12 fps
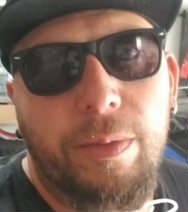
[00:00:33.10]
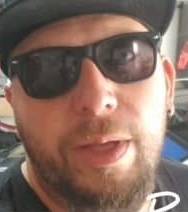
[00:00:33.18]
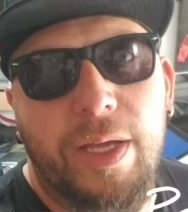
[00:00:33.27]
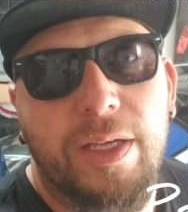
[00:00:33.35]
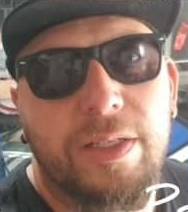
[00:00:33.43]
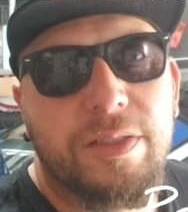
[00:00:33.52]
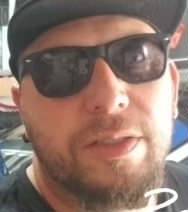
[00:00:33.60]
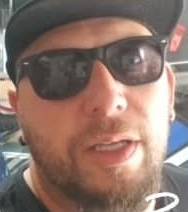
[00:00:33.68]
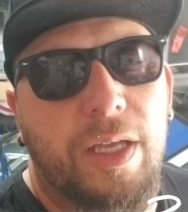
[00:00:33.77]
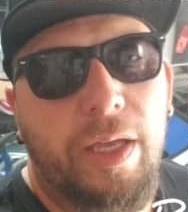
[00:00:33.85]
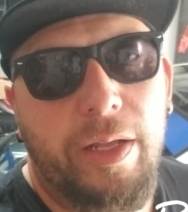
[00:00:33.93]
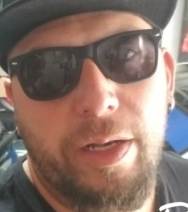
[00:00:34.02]
guys
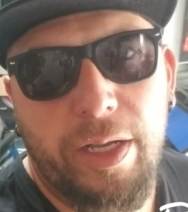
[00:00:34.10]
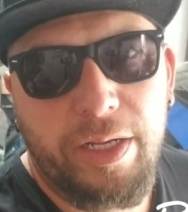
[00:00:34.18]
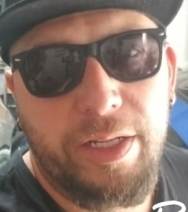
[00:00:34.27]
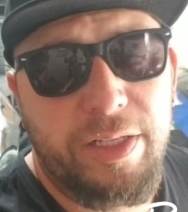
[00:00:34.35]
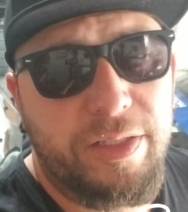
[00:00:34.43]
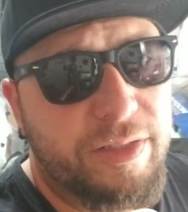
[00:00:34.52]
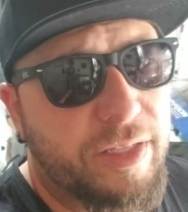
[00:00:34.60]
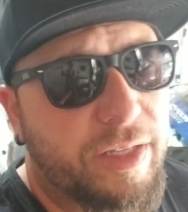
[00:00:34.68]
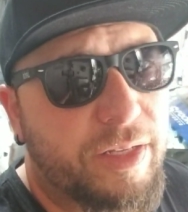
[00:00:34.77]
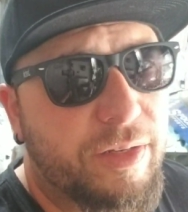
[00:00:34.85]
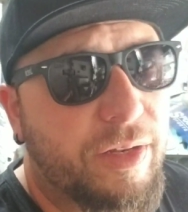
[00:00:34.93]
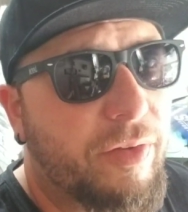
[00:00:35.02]
and ladies
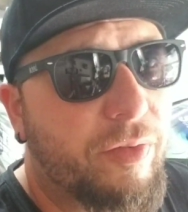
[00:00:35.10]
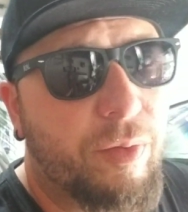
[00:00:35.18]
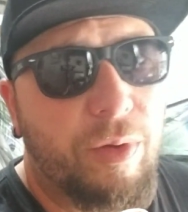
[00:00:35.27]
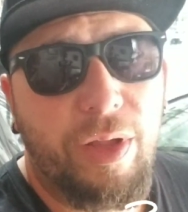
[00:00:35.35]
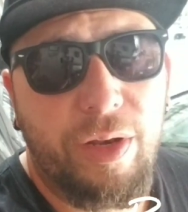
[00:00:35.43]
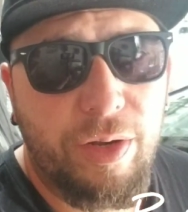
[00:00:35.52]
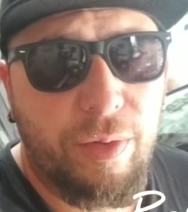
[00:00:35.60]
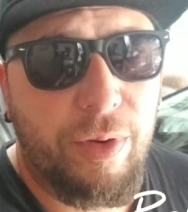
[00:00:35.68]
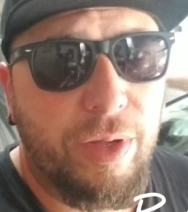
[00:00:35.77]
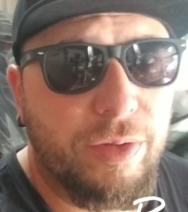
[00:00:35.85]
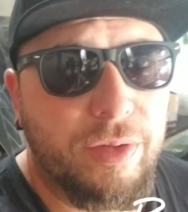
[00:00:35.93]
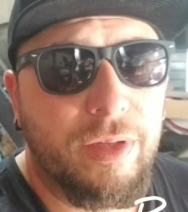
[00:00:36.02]
and everyone
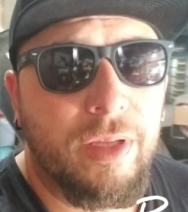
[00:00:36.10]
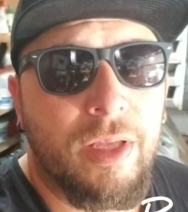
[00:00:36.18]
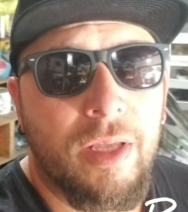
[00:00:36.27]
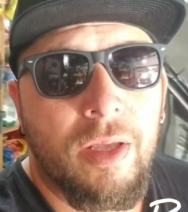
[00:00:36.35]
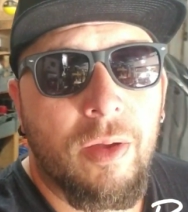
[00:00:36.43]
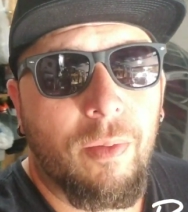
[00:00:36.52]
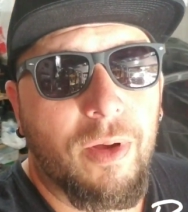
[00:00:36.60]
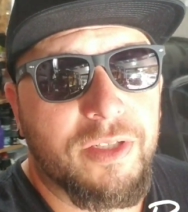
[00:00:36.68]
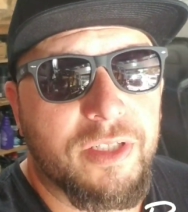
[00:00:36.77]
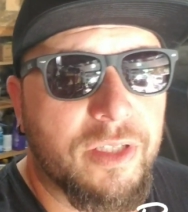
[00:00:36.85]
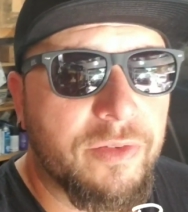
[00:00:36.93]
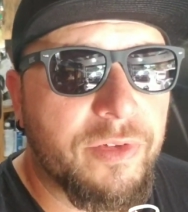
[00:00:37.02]
around
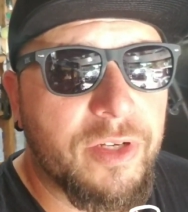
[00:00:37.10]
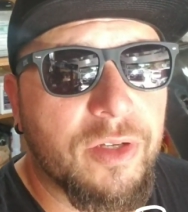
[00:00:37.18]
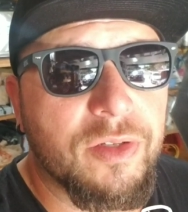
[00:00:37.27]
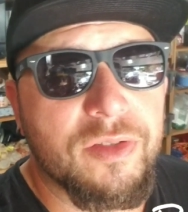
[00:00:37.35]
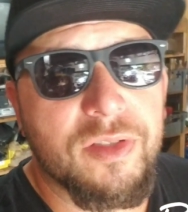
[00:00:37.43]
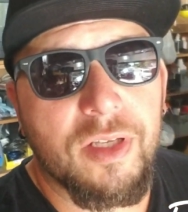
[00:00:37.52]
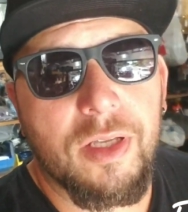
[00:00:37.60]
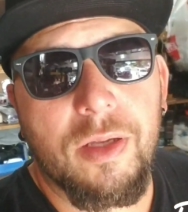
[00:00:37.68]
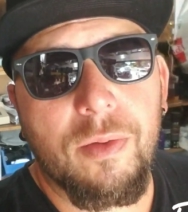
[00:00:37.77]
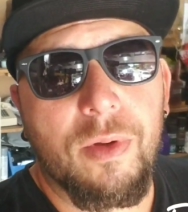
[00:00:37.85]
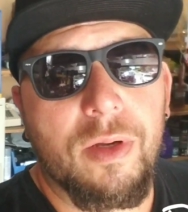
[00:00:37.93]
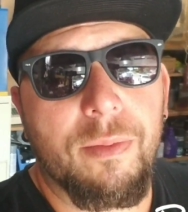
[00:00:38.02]
watching the videos.
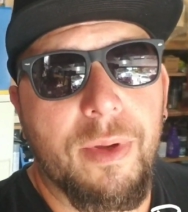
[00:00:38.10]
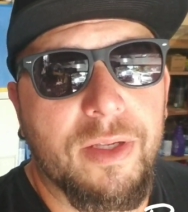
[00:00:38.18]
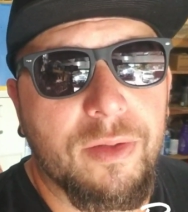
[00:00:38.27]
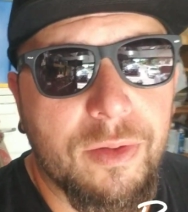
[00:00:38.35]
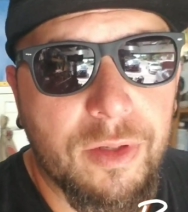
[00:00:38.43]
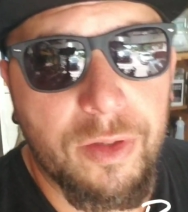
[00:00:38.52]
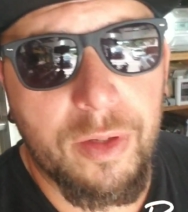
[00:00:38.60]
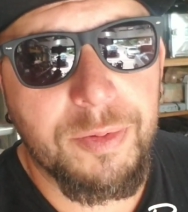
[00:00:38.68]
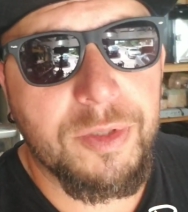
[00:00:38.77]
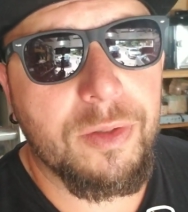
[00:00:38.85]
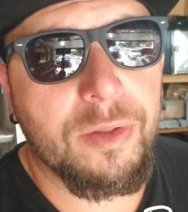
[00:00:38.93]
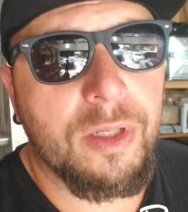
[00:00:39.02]
Uh, welcome back to another
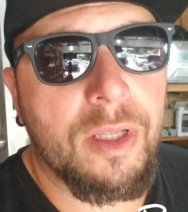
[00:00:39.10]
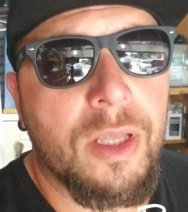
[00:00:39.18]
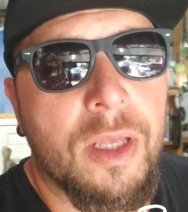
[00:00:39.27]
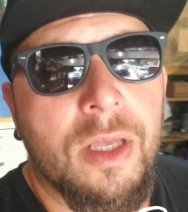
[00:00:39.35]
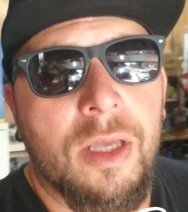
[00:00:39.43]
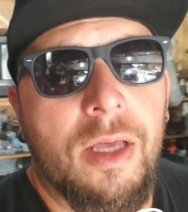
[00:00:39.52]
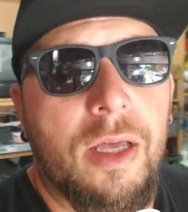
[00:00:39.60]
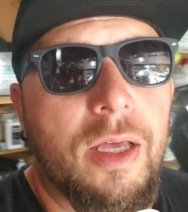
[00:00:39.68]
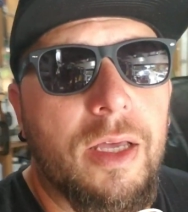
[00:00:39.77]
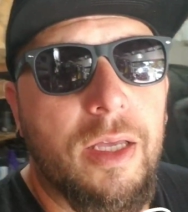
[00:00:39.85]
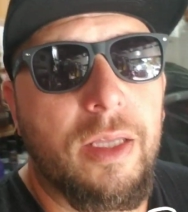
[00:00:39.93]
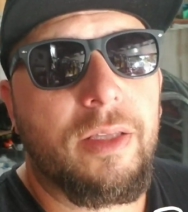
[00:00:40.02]
episode.
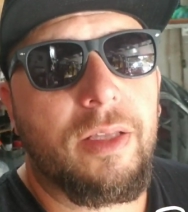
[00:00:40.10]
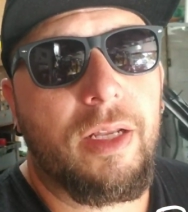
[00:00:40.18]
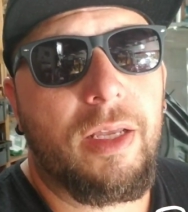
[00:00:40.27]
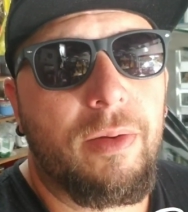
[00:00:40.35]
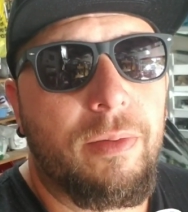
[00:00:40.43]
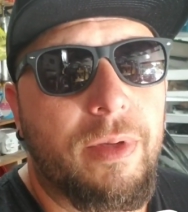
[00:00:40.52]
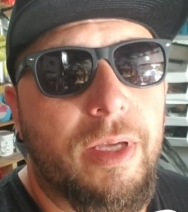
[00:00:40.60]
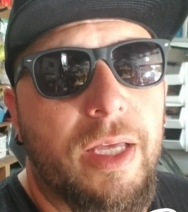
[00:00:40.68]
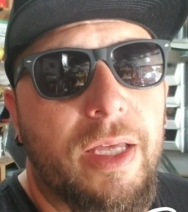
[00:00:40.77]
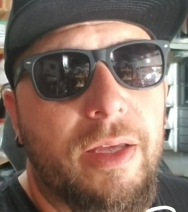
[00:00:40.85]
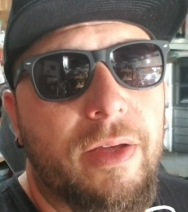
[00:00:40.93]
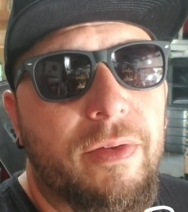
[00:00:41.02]
Uh, today we
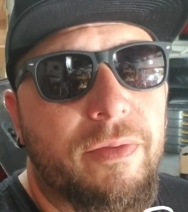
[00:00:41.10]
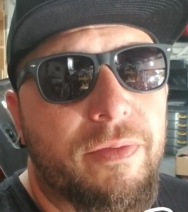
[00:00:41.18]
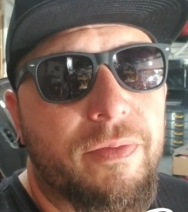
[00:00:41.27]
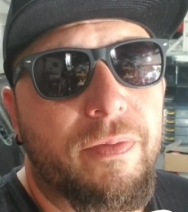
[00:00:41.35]
have